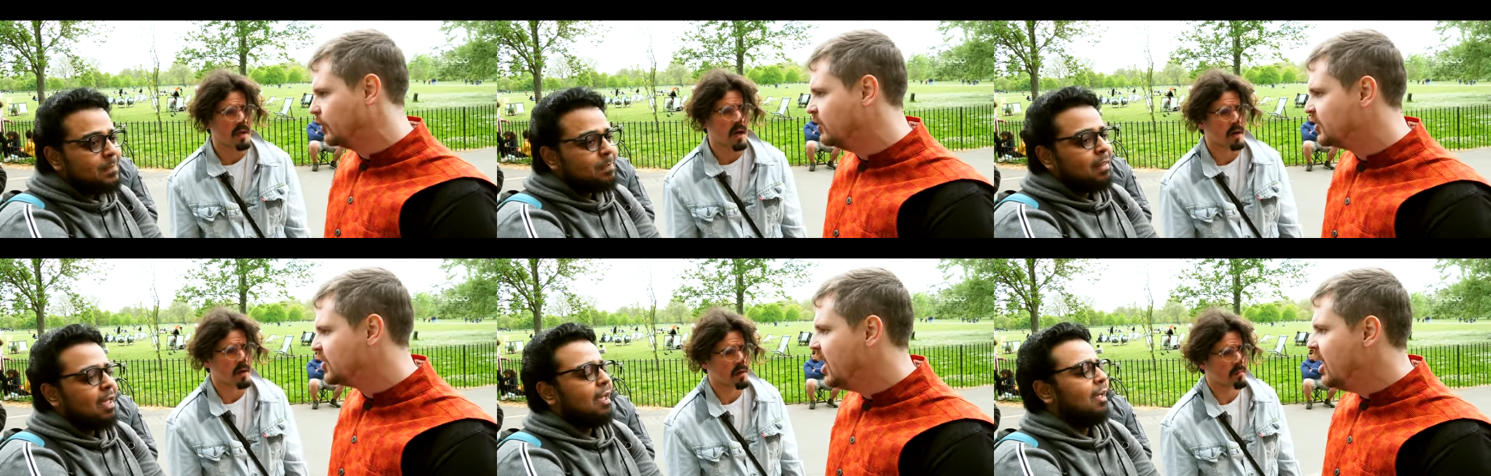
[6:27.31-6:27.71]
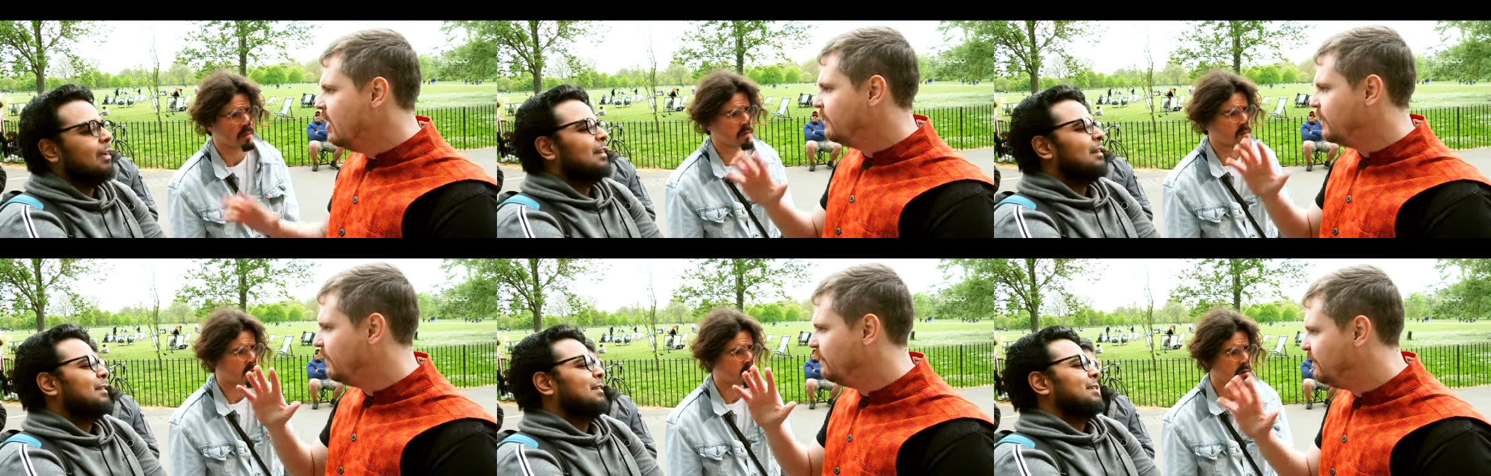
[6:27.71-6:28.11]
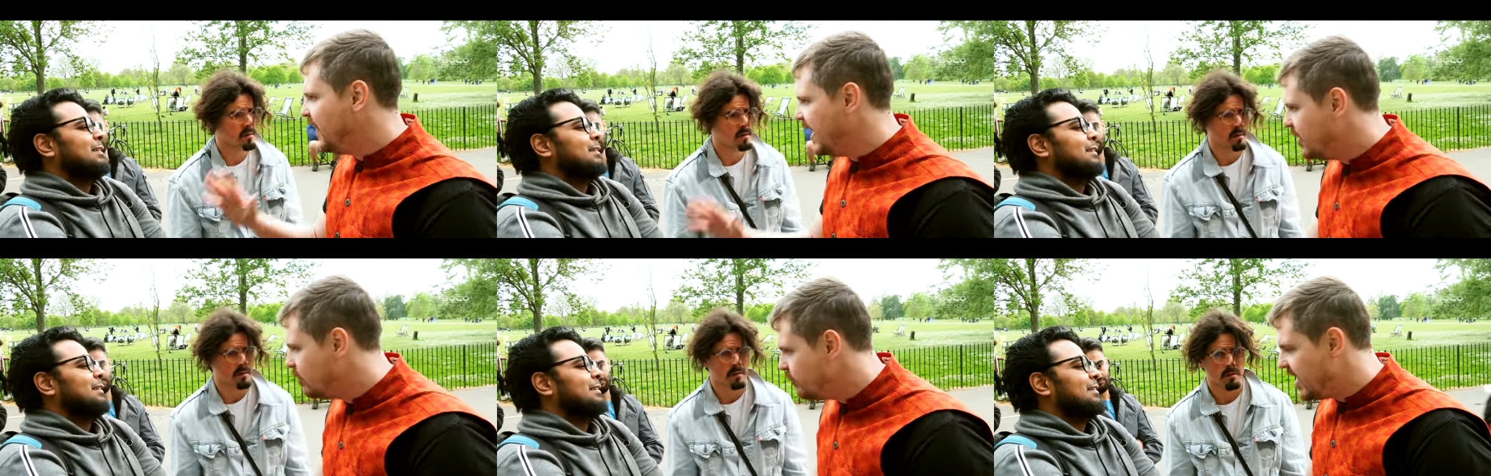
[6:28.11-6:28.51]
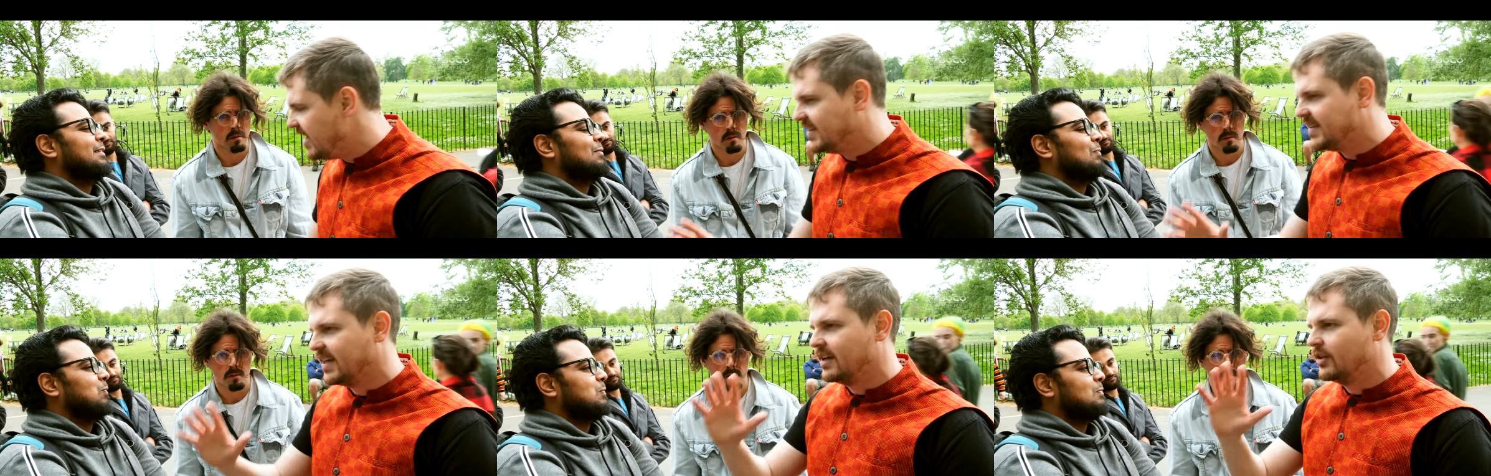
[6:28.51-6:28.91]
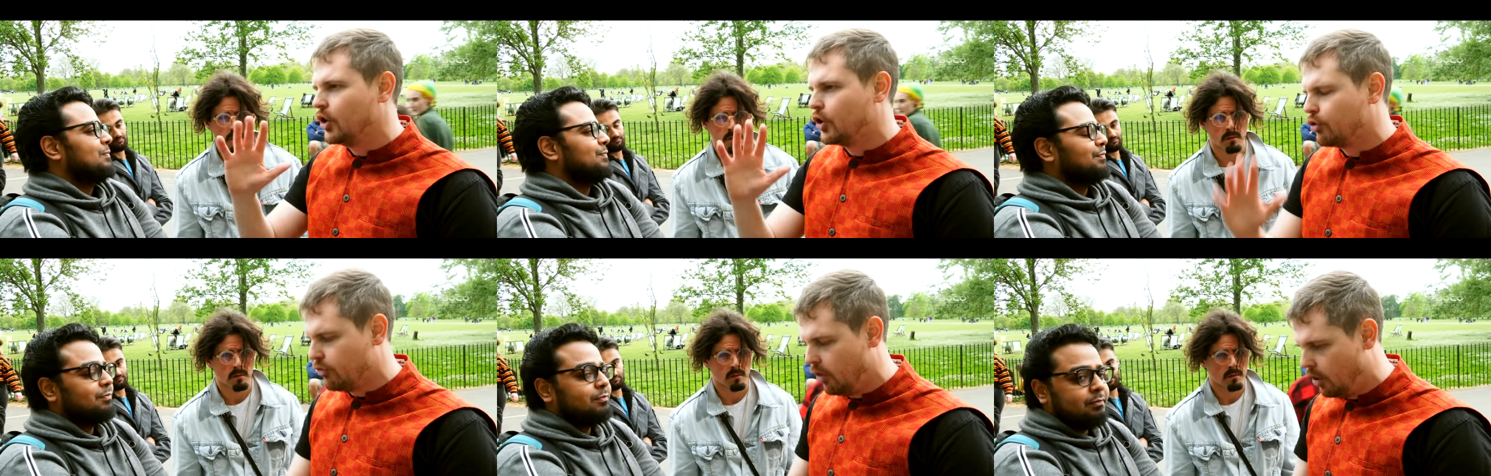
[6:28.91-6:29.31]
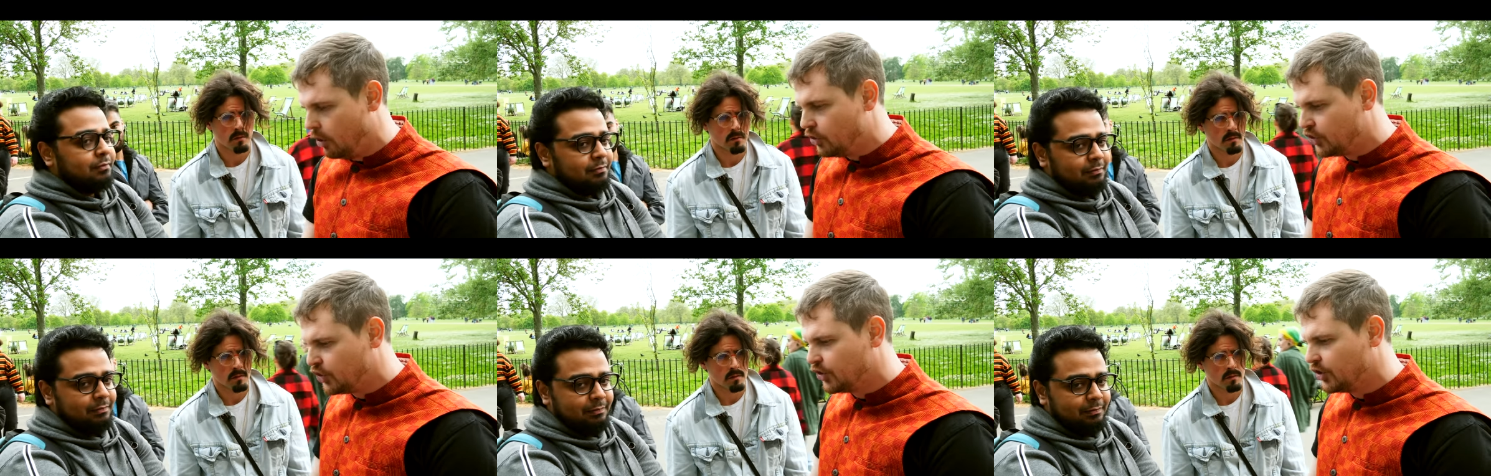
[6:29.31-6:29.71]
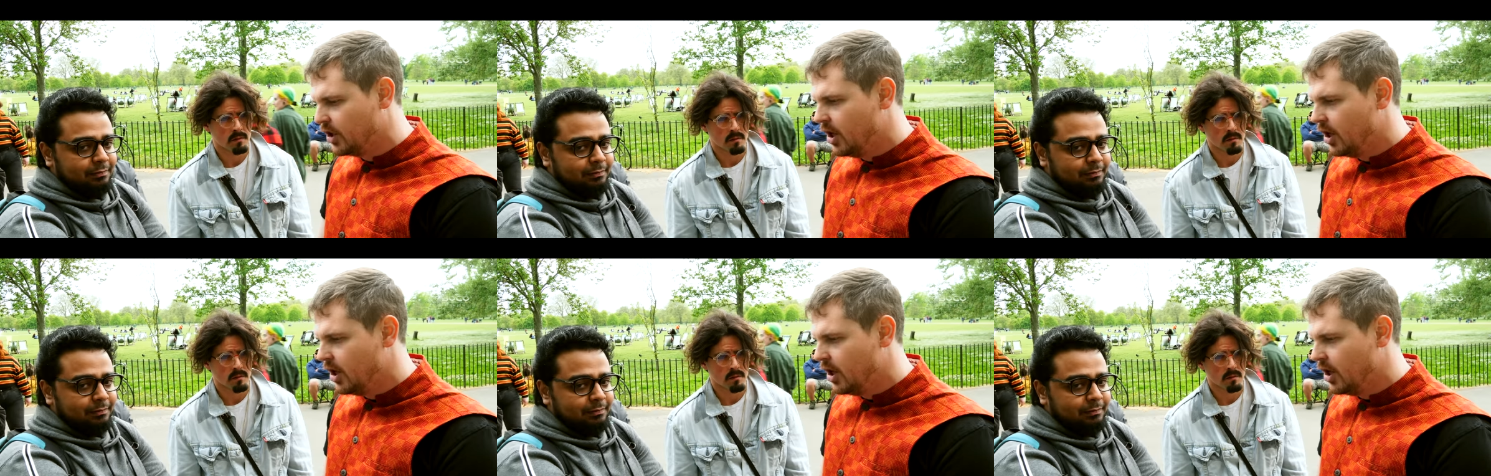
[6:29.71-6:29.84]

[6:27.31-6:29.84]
Speaker 1: for venerating the cross,